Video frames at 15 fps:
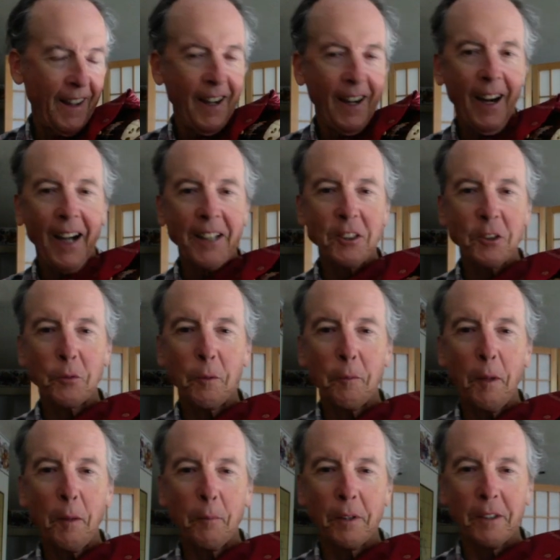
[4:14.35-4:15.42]
I just
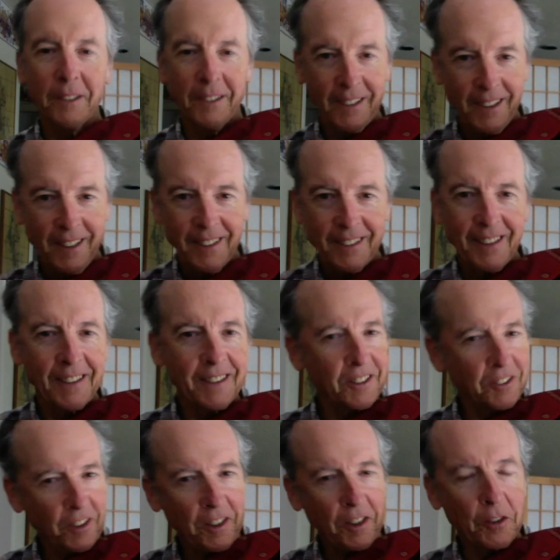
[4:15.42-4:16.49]
remembered. Now there's
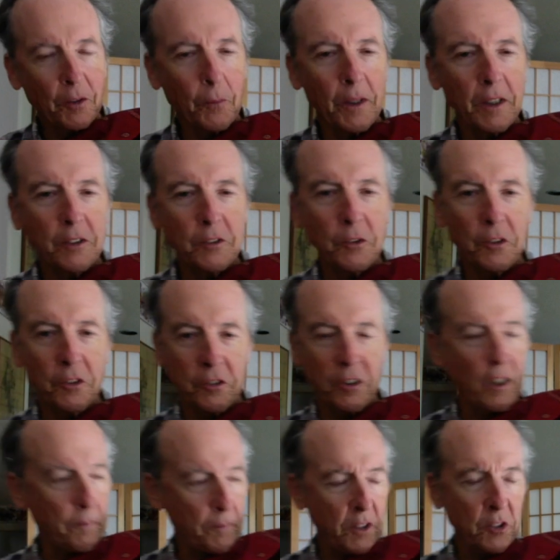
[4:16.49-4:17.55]
another way to do the
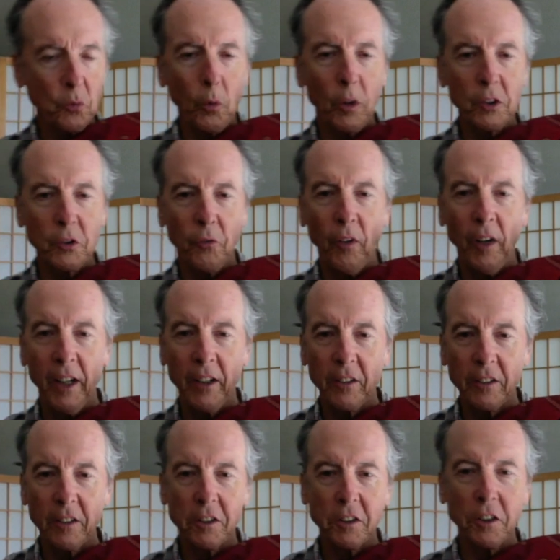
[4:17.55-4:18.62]
setup. This works fine
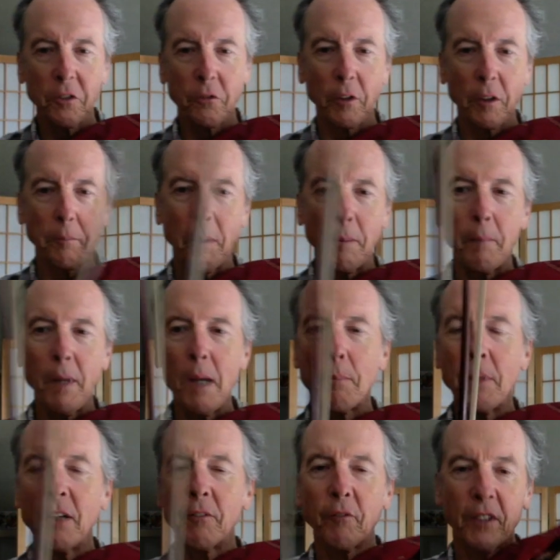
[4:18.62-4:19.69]
on the G string, but
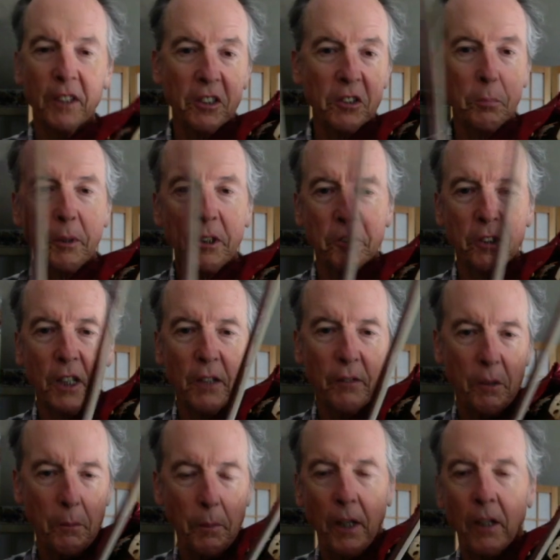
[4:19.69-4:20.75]
maybe for this piece
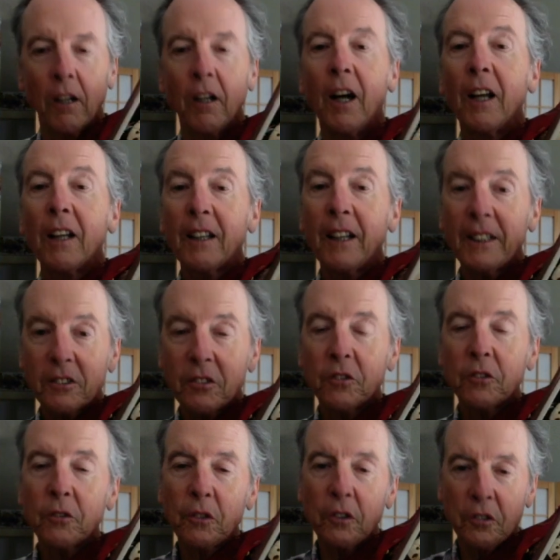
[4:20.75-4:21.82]
even better. Let's
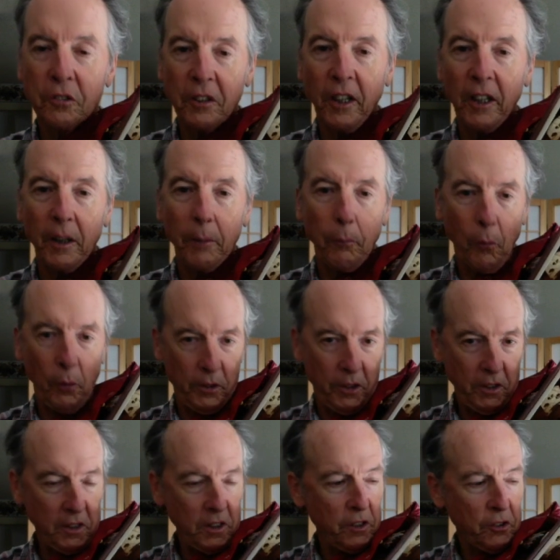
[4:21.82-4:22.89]
do the setup on the
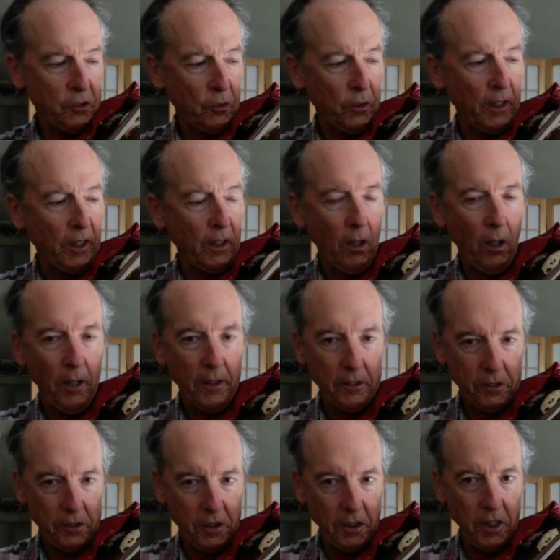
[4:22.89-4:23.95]
D string.
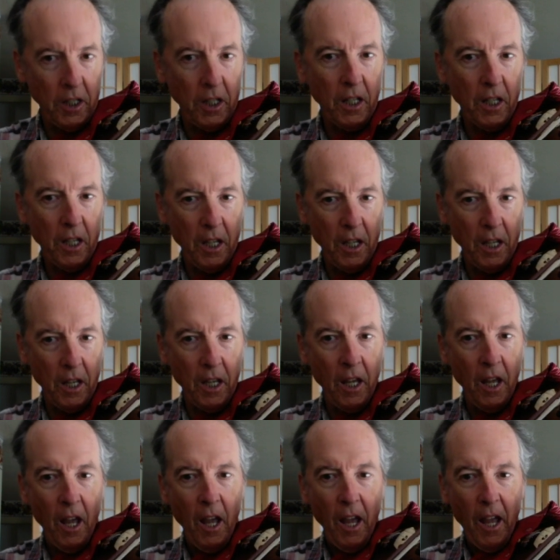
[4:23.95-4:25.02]
D, E,
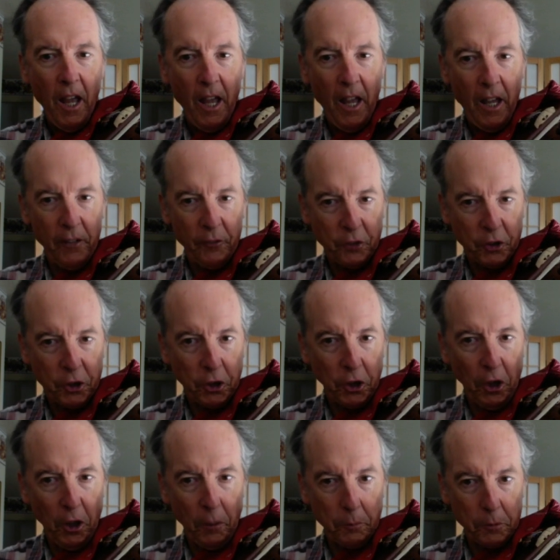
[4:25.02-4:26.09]
F
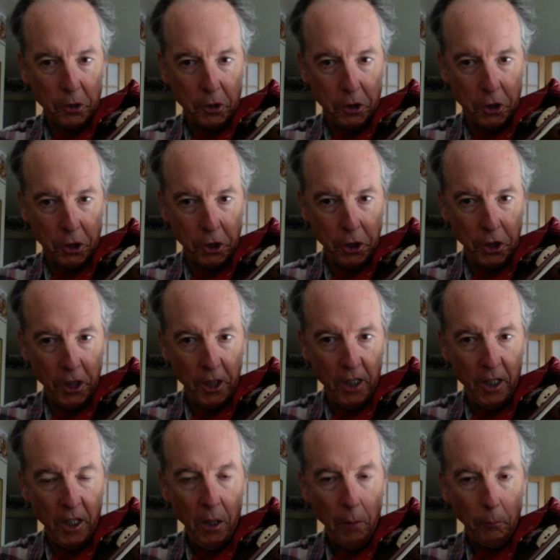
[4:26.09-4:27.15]
sharp, G,
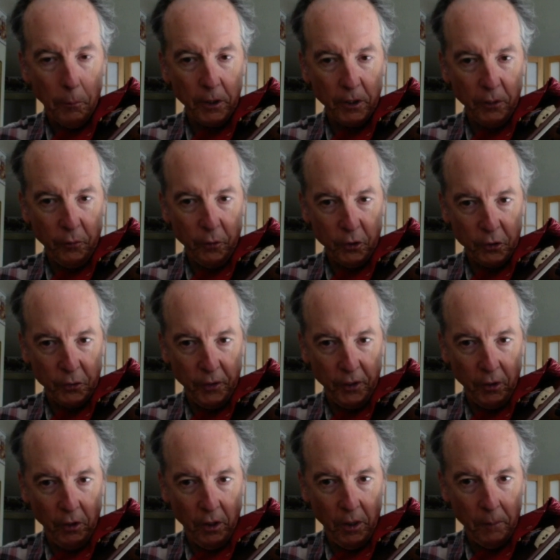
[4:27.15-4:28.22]
bring the 1st
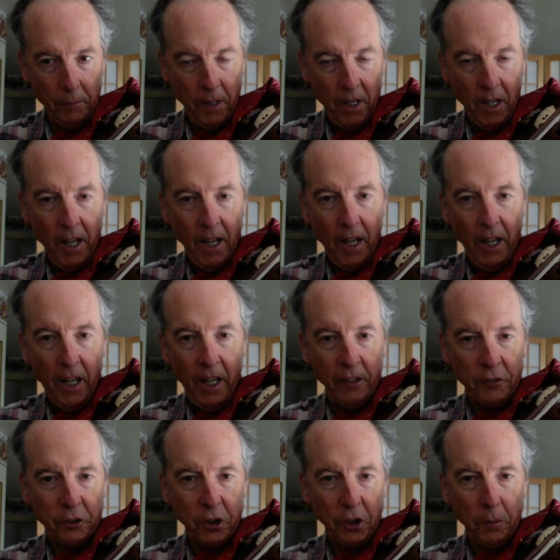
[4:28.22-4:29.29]
finger up, F
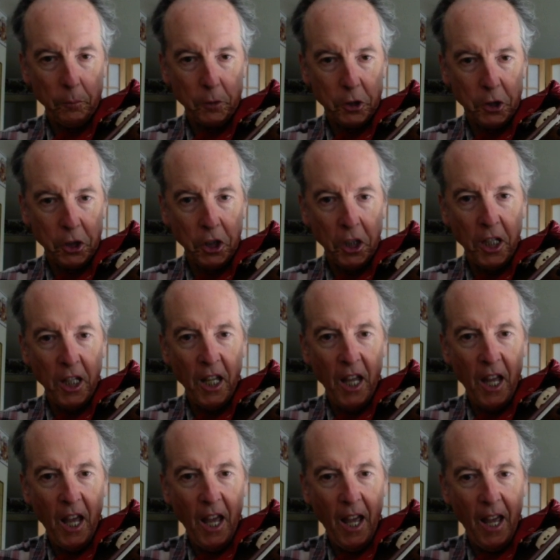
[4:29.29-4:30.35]
sharp, G,
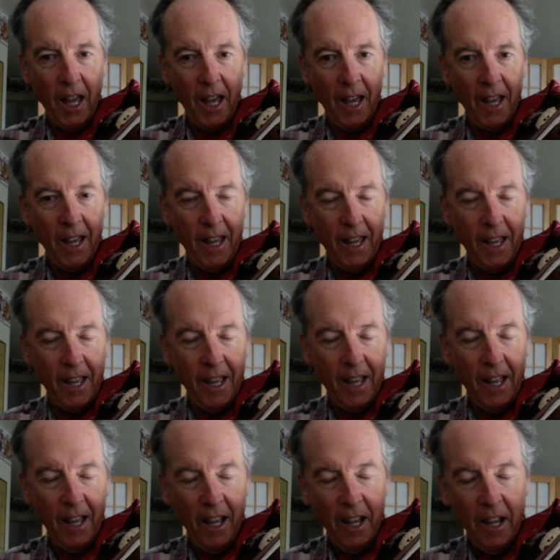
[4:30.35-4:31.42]
A.
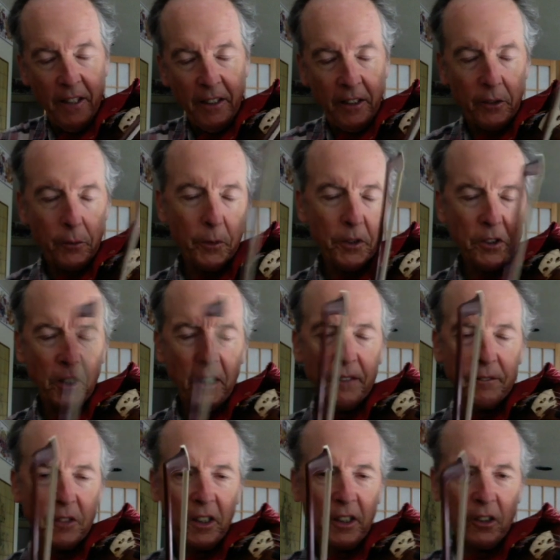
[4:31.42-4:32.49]
Now the reason
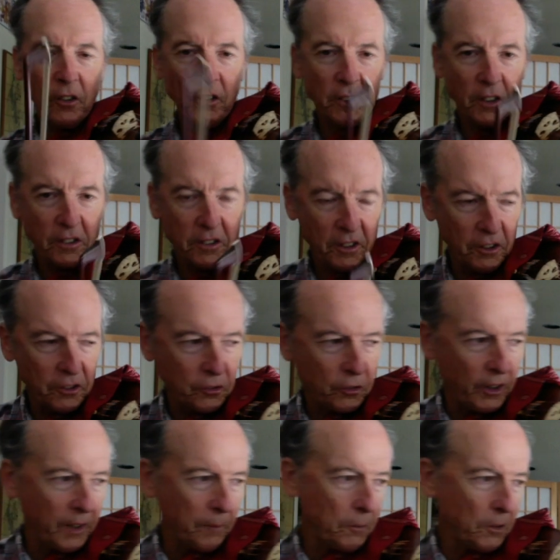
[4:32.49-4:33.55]
I've done it on the D
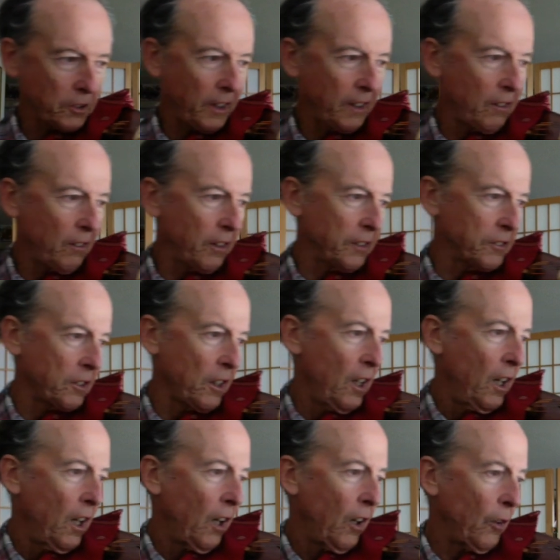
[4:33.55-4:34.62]
string, because I notice,
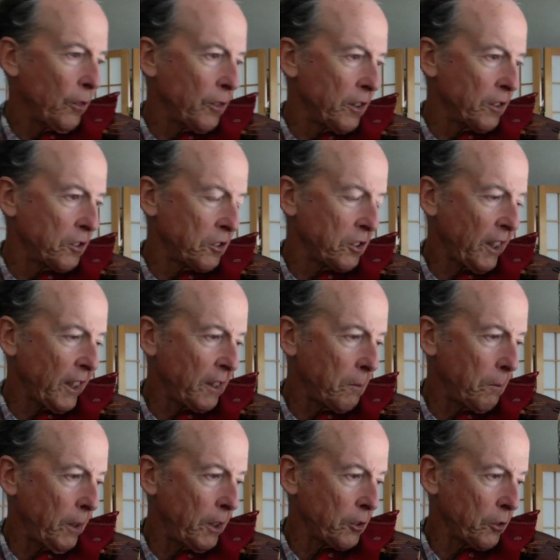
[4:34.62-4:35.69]
oh, the 2nd
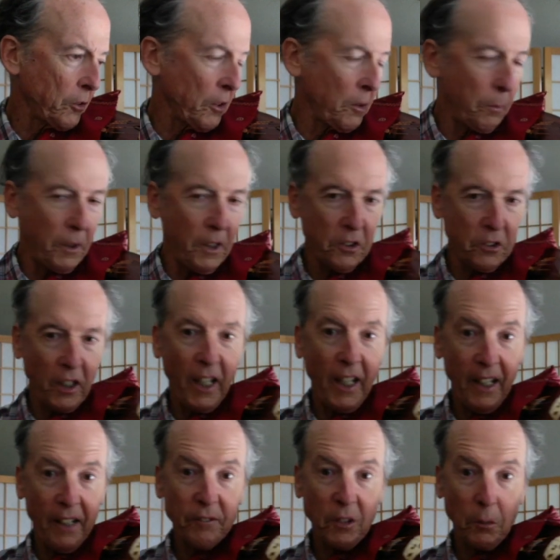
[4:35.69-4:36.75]
measure of the piece, I
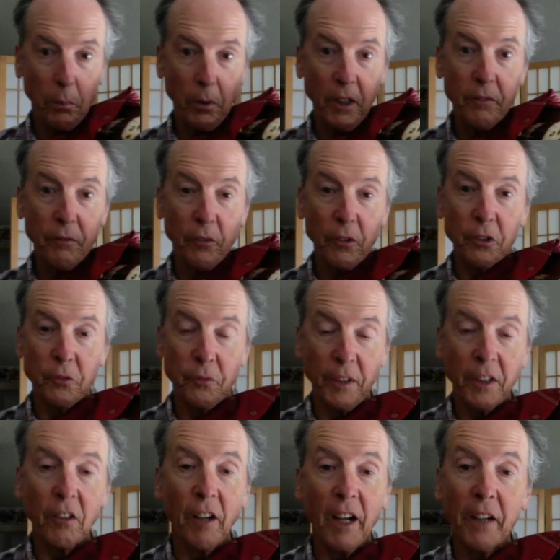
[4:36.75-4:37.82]
have to play 1st
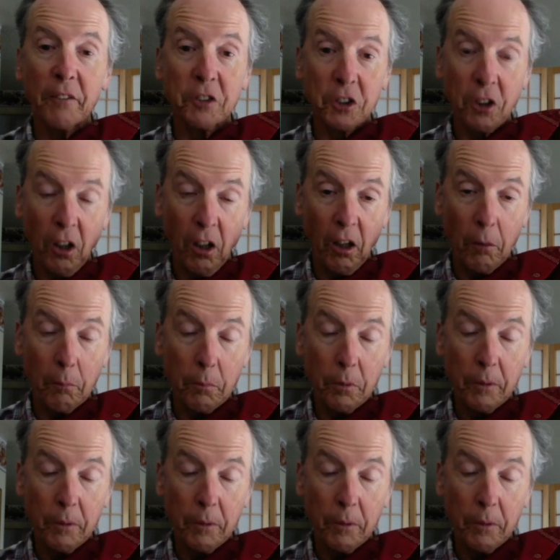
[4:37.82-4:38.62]
finger F sharp.